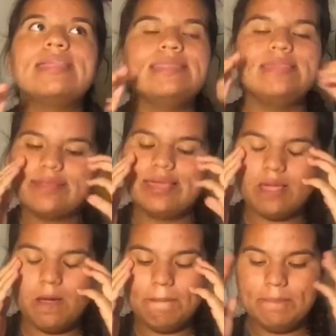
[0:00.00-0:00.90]
this
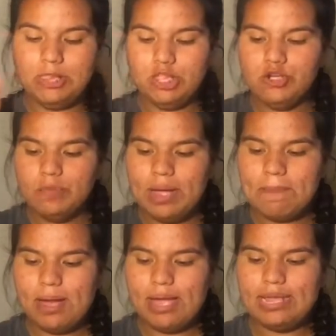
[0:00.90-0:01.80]
like blew my
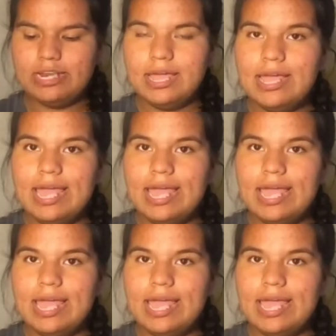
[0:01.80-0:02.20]
mind,